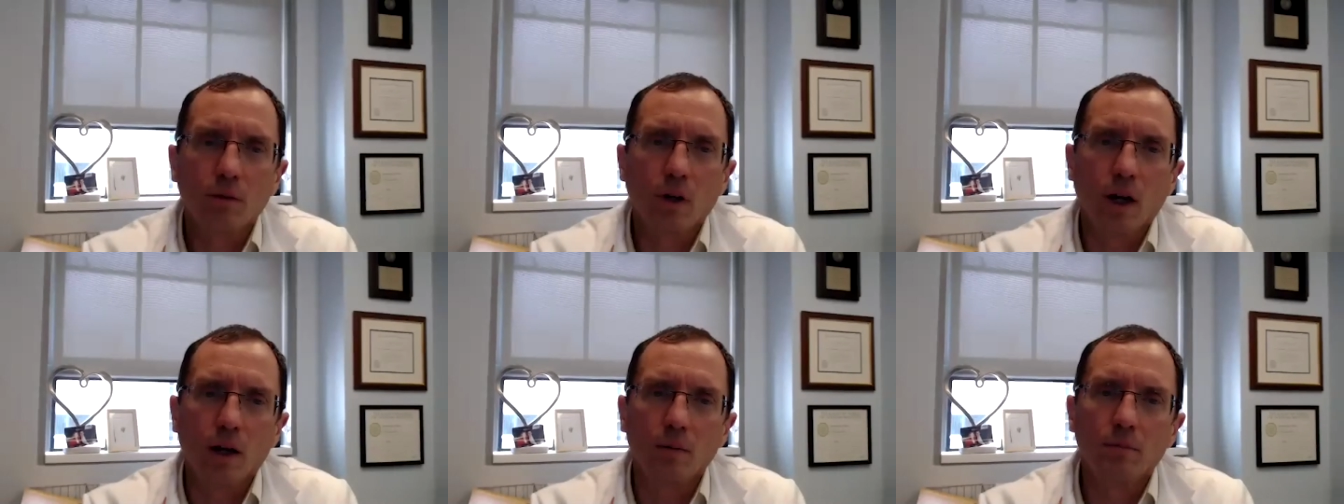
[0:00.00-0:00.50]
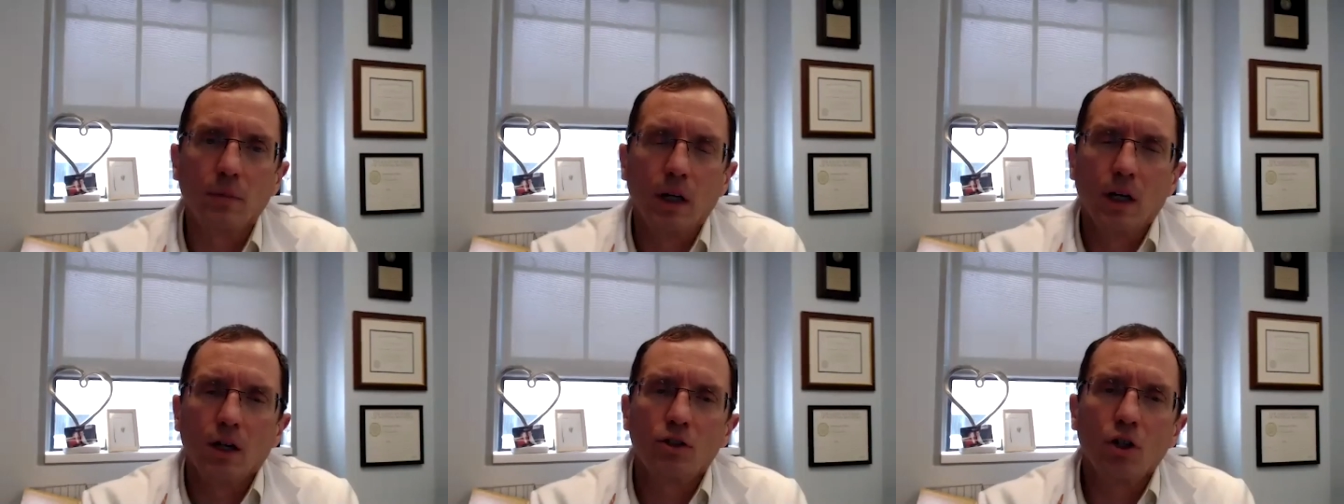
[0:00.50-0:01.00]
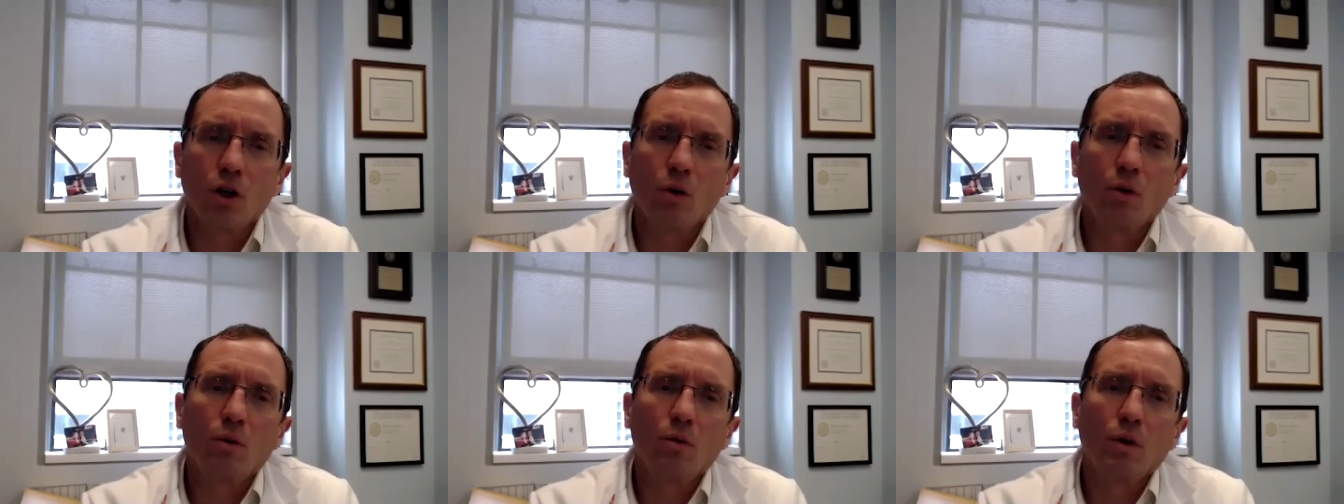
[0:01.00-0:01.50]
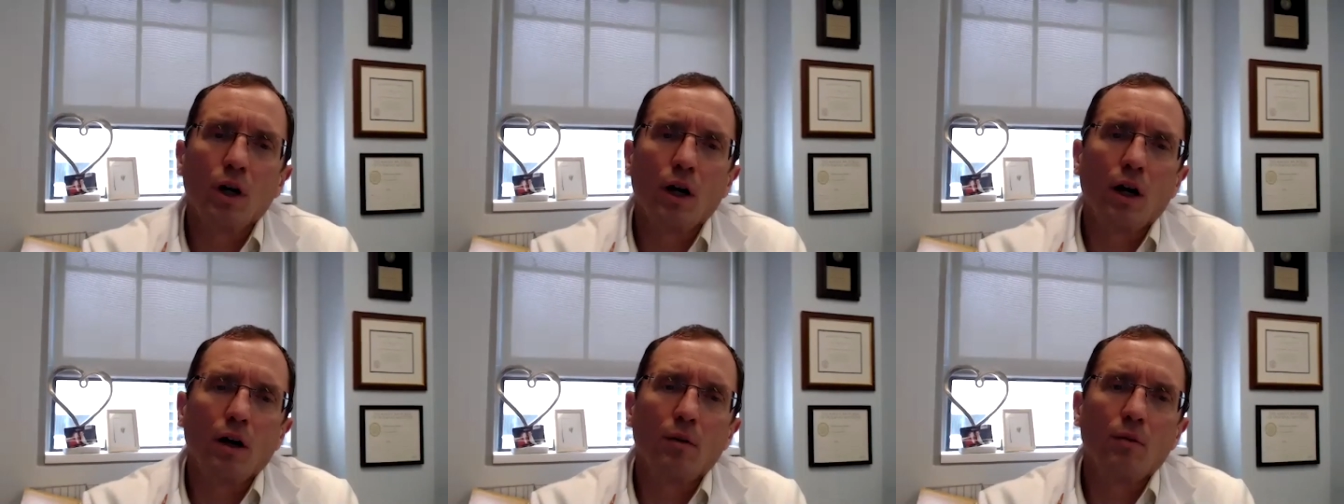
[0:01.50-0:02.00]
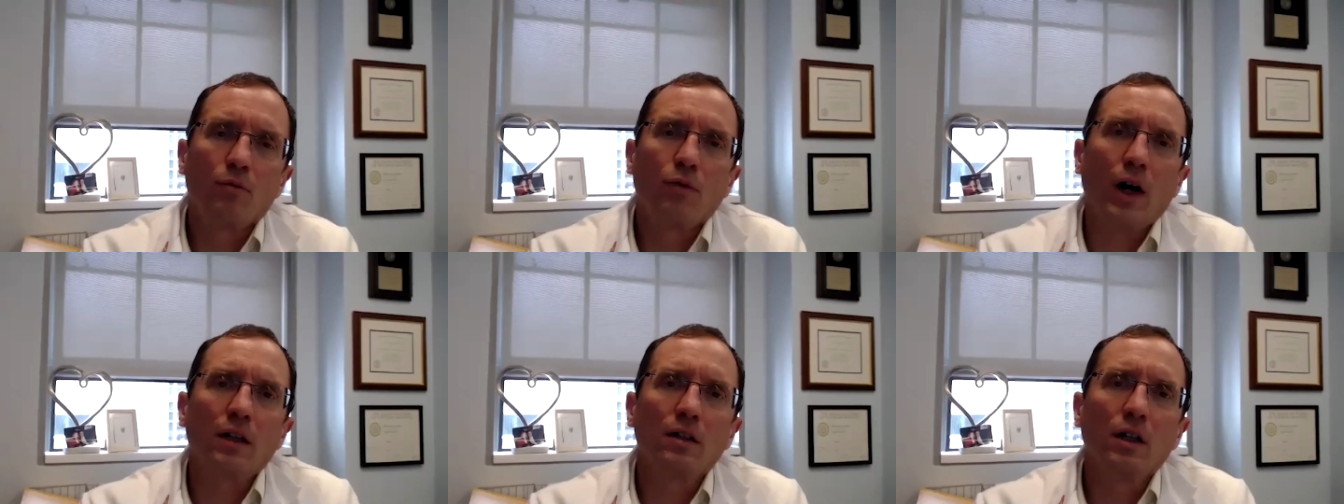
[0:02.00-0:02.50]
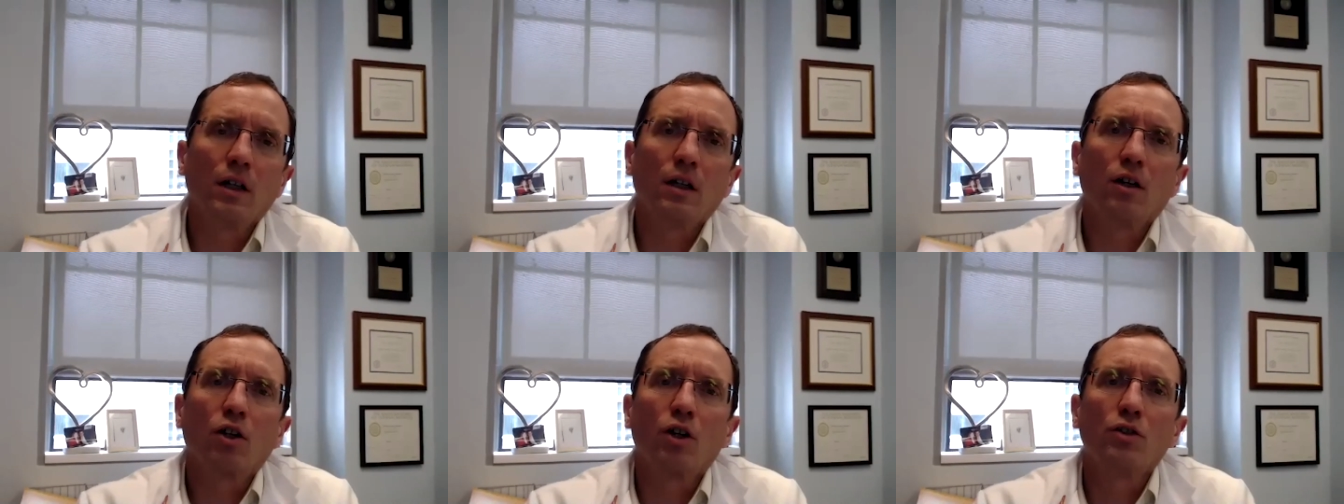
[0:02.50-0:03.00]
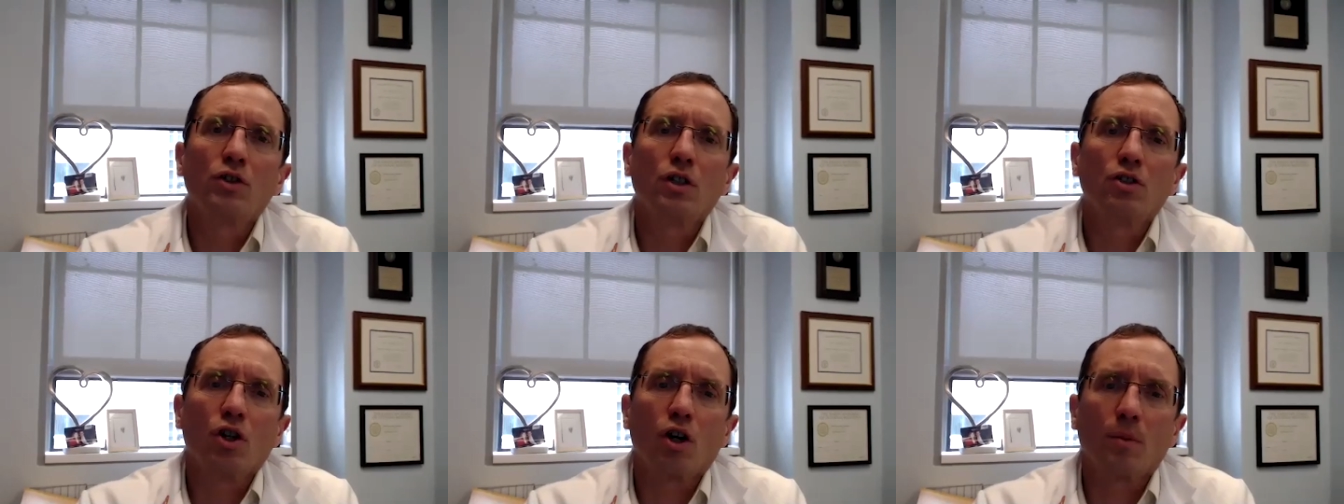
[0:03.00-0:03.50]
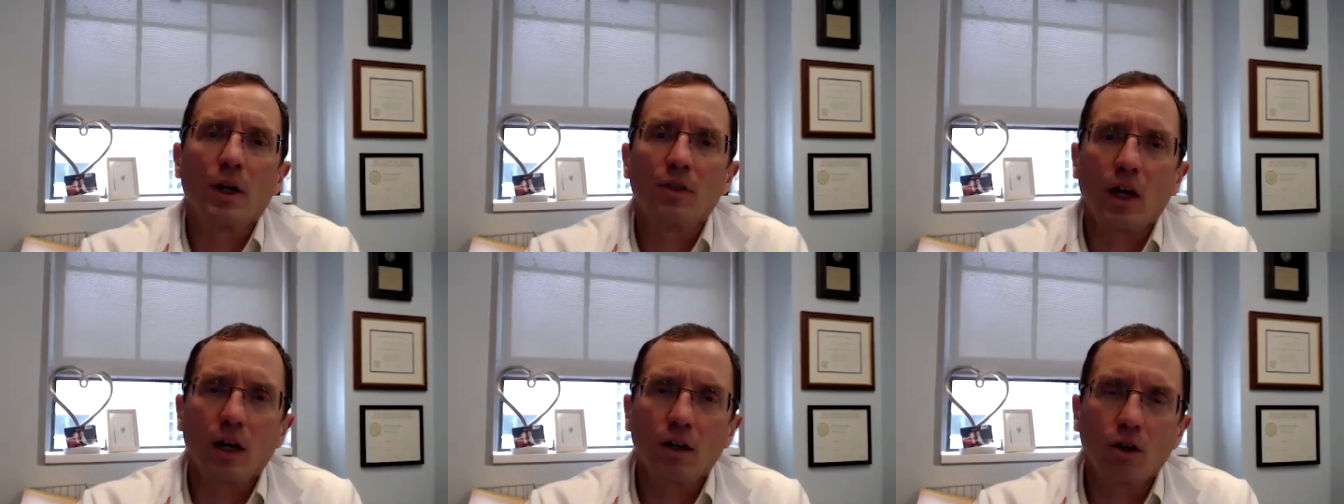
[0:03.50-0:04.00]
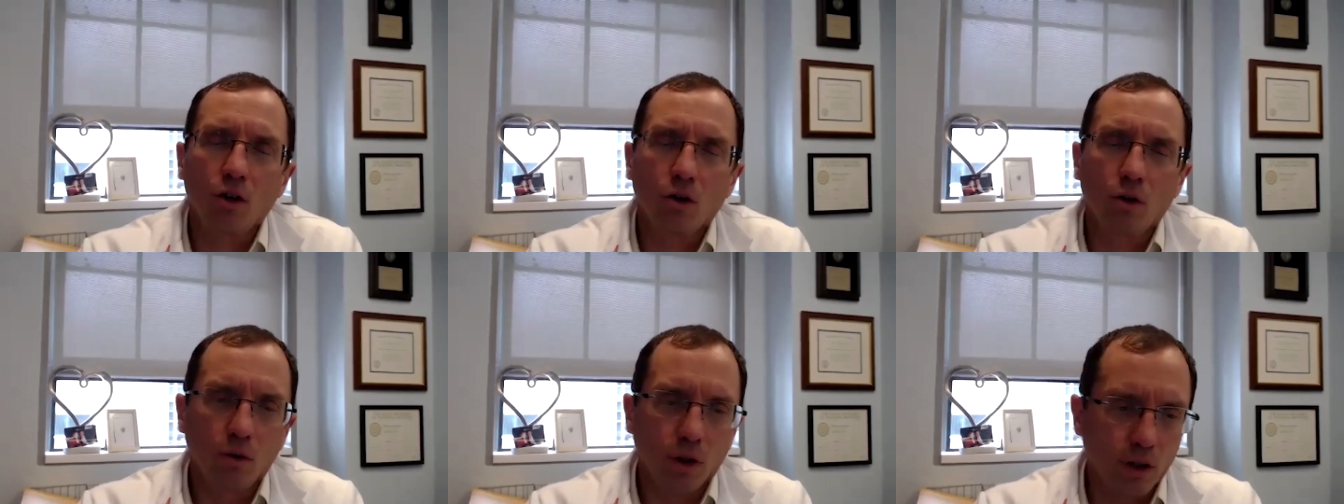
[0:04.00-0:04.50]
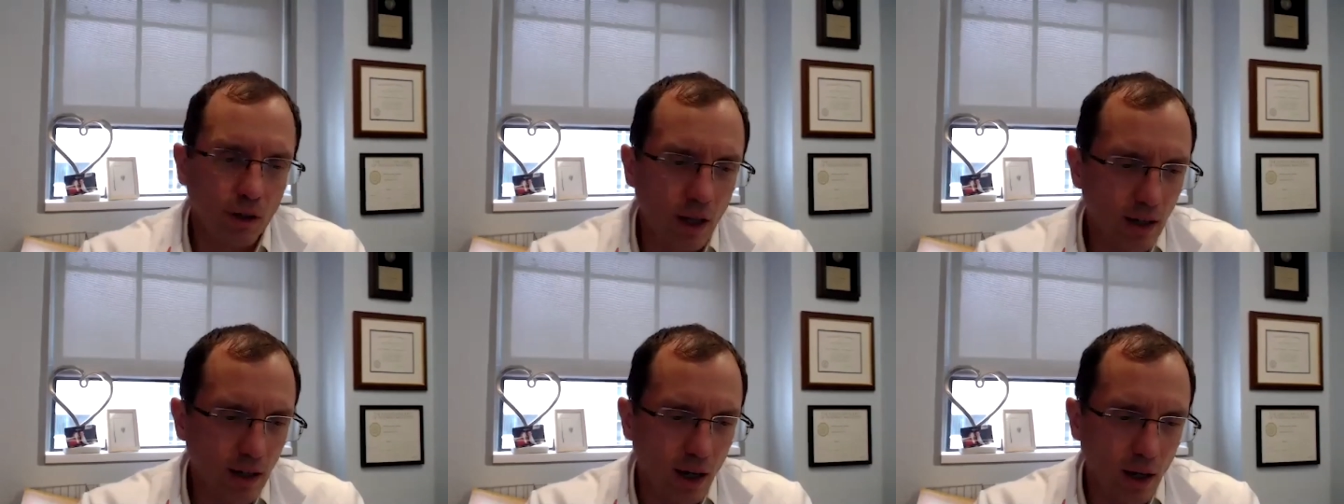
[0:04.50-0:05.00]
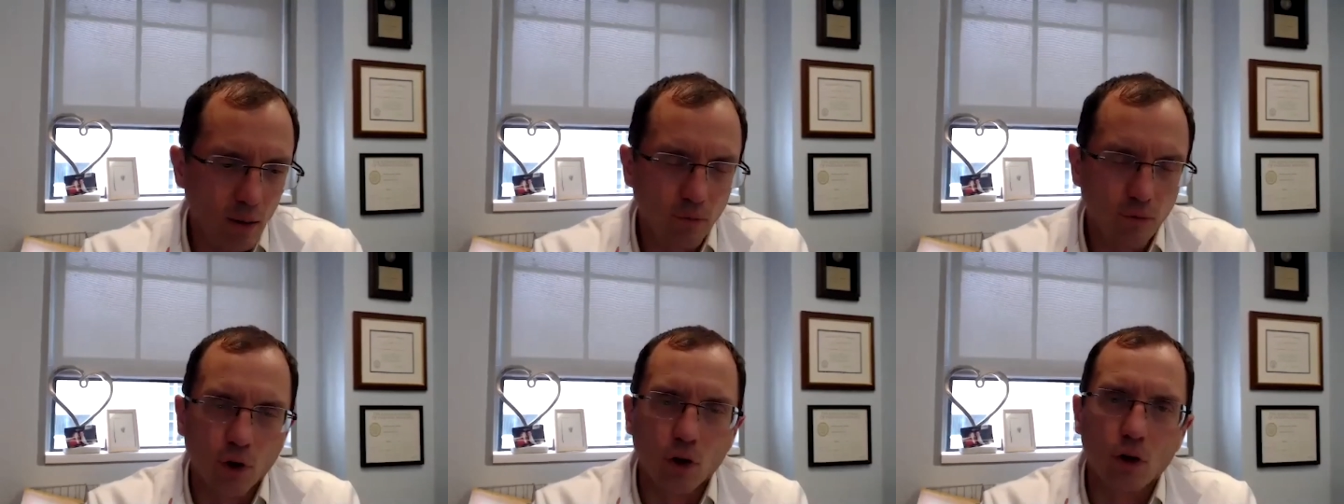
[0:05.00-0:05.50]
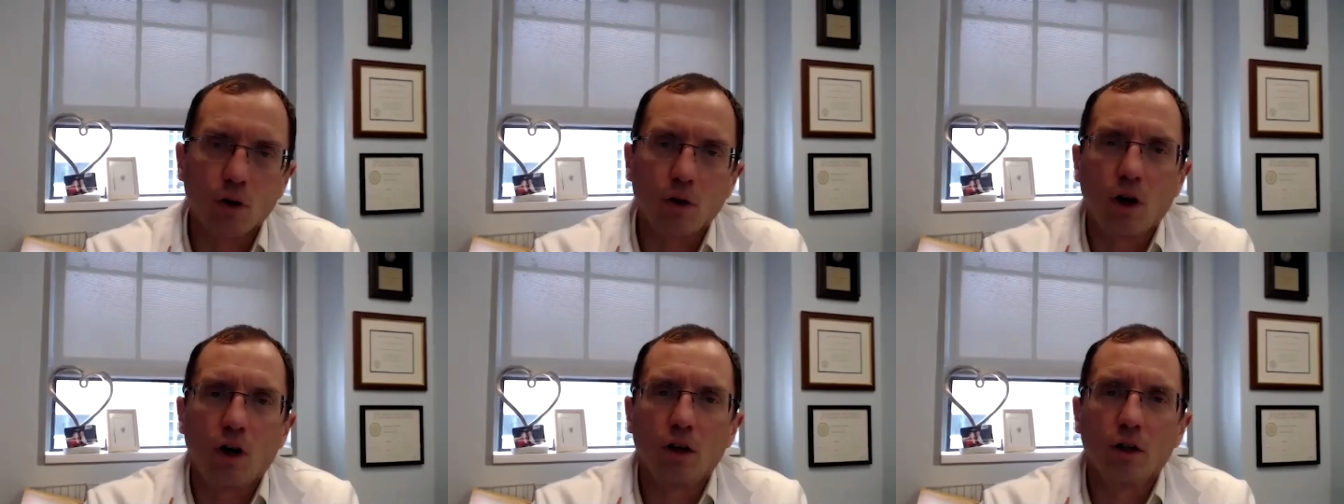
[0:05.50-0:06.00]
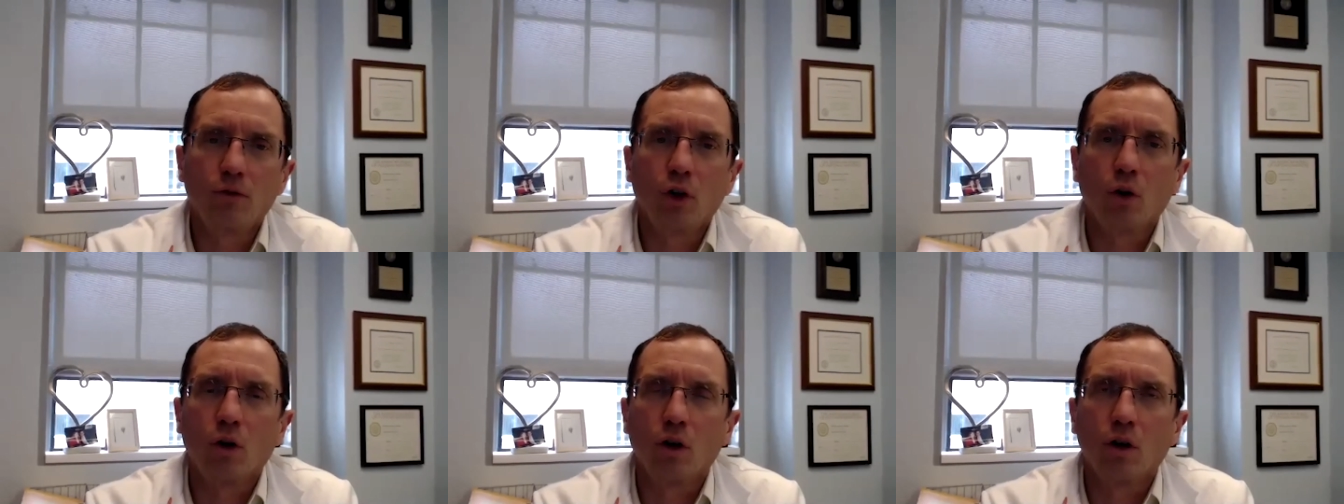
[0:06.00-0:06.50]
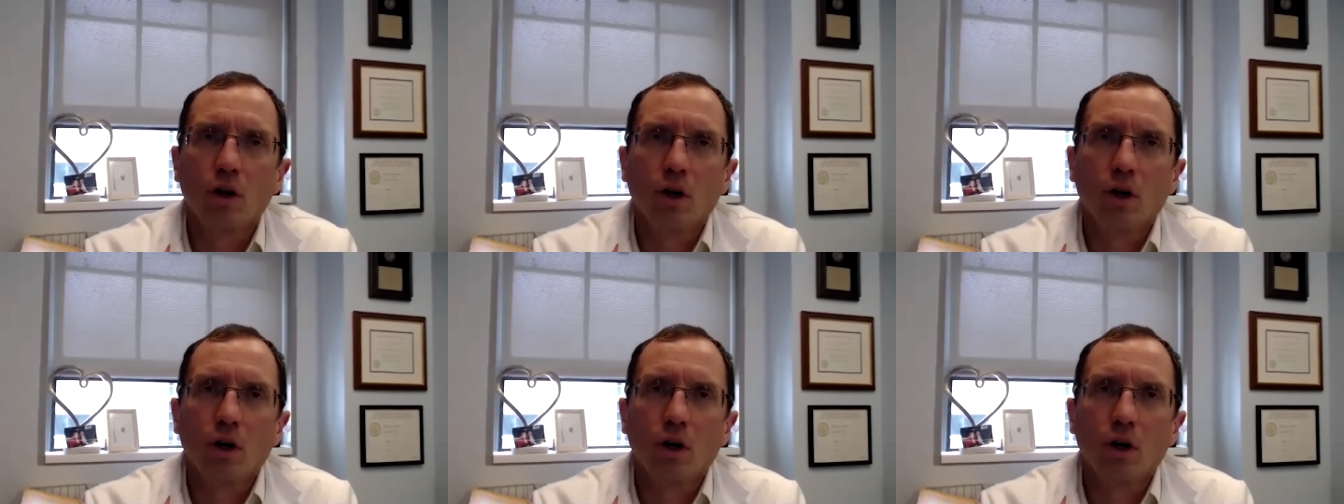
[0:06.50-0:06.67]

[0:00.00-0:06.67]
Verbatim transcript: Hem. So uh, finally, in closing, Jeremy, thank you and thank Hem for all of your